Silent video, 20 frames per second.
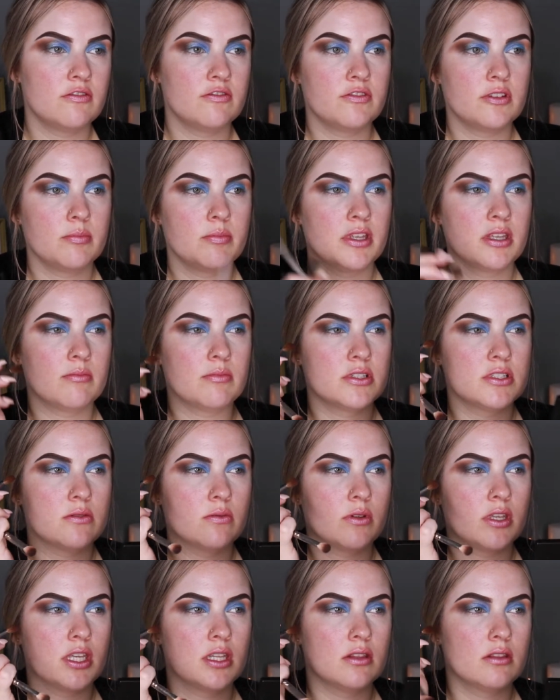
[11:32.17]
of flipping
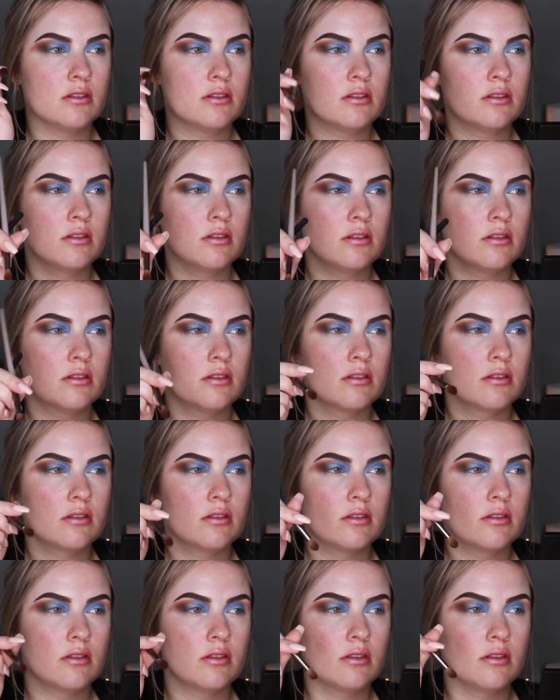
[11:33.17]
between
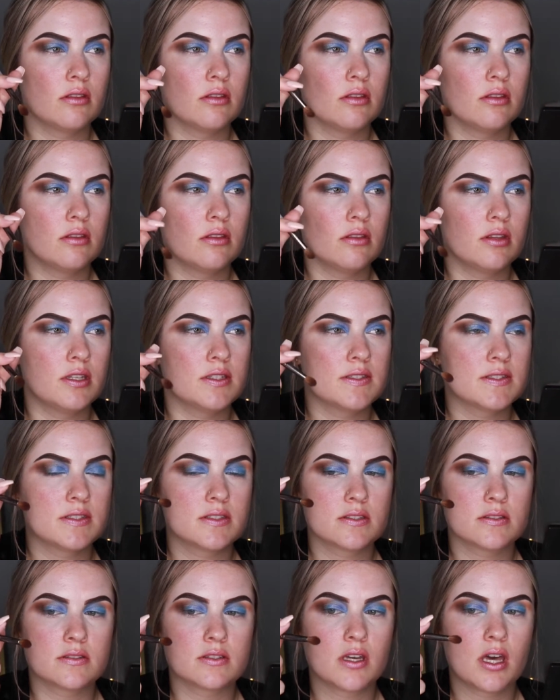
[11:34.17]

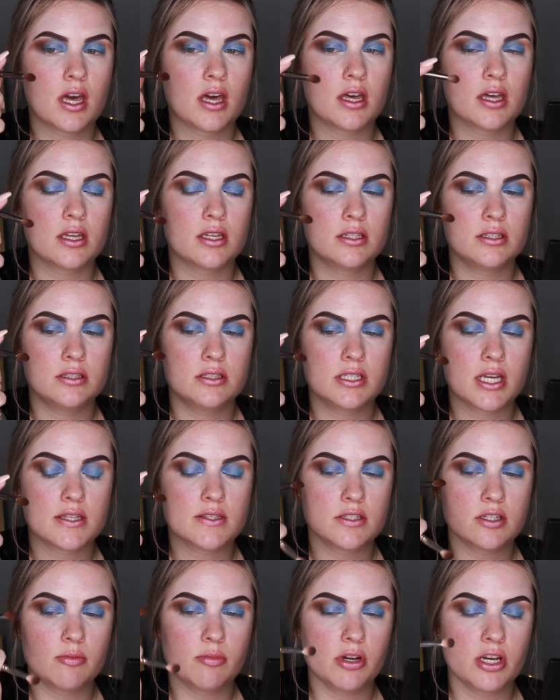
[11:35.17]
this
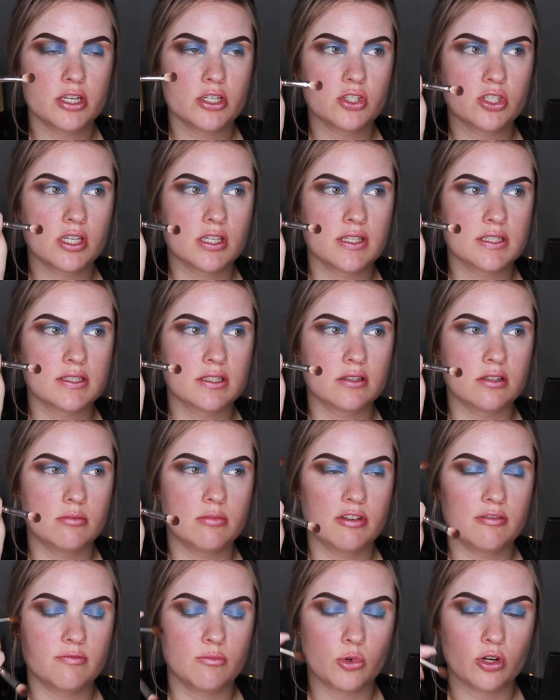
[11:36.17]
denser brush and this little
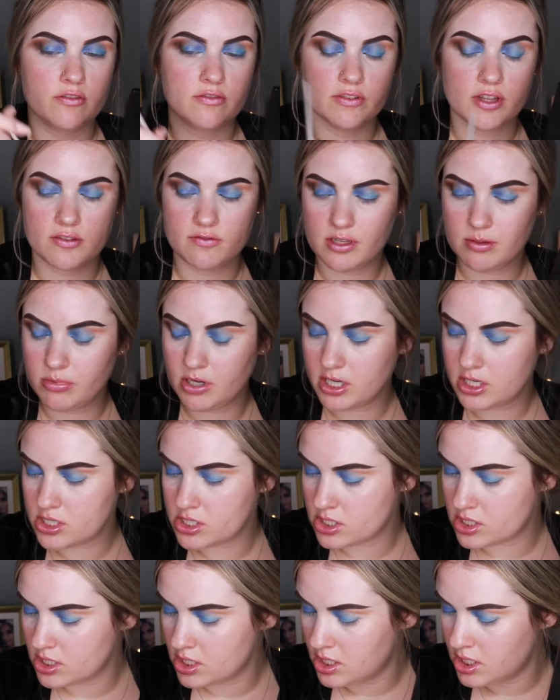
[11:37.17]
bit more fluffy
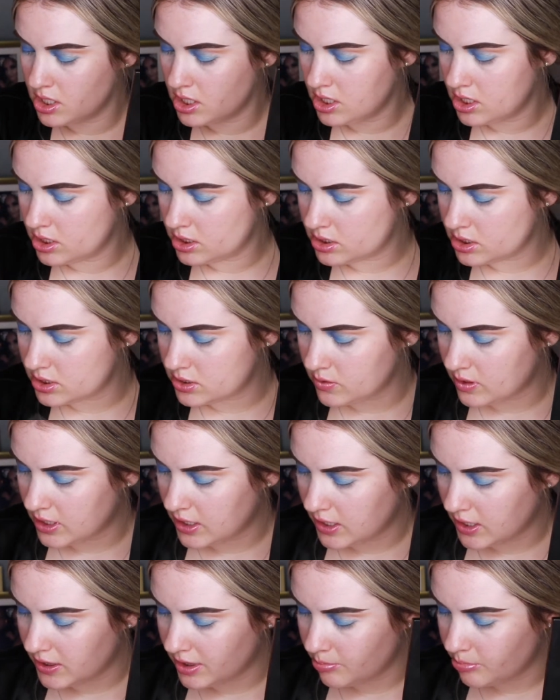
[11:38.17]
brush just so I
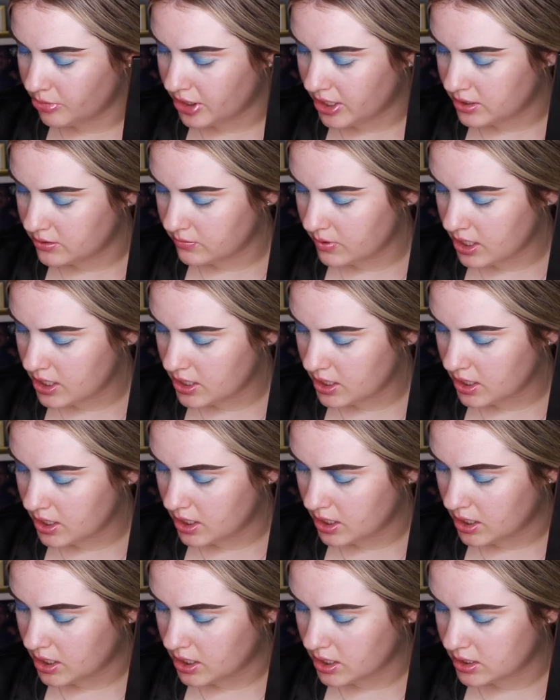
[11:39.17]
can get the blend right
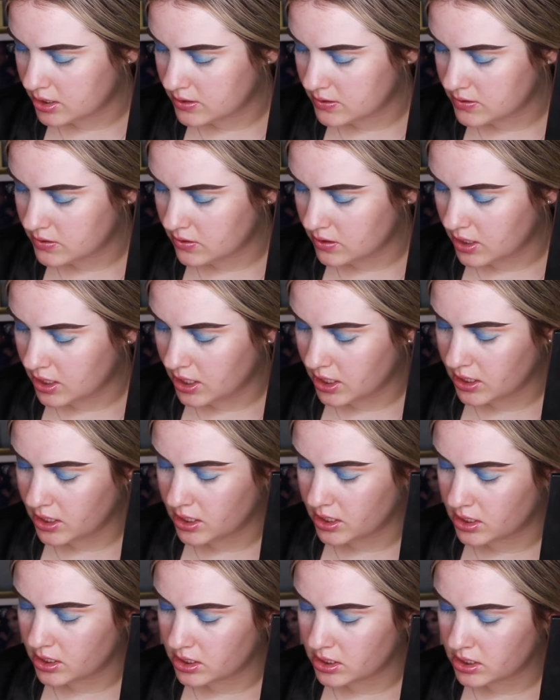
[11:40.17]
and so that I
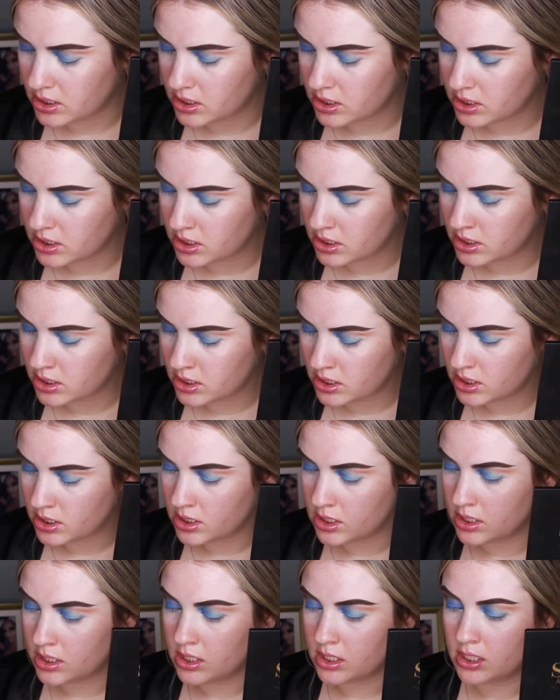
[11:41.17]
can
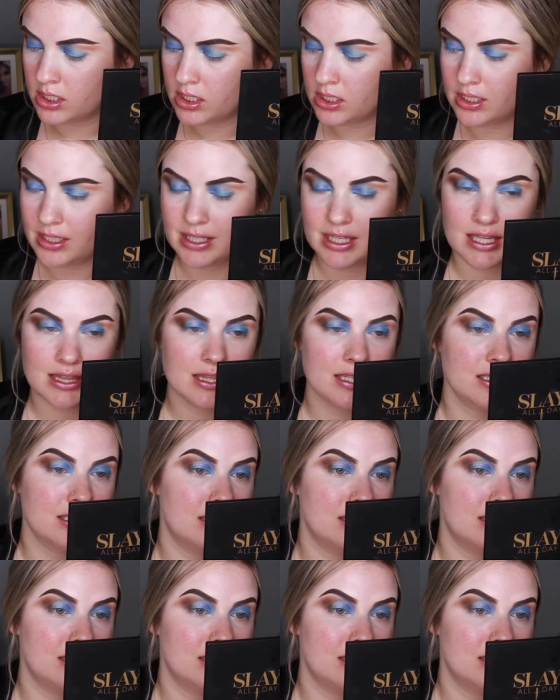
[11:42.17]
get the